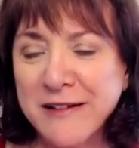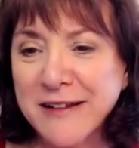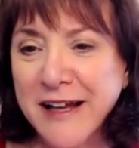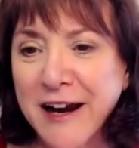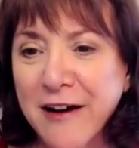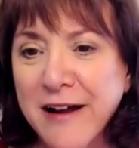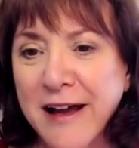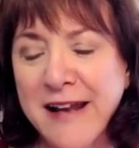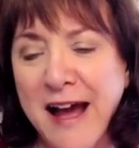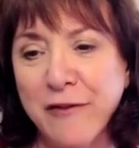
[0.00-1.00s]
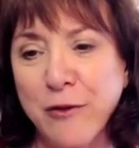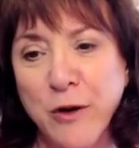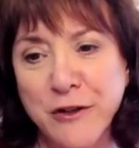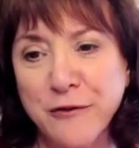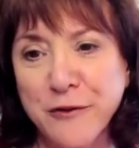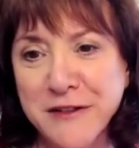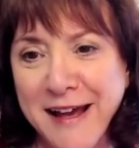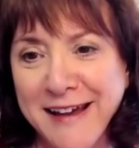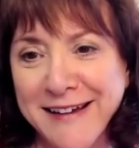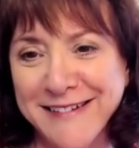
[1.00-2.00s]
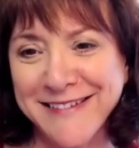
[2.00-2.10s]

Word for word: Clare, and have a wonderful day.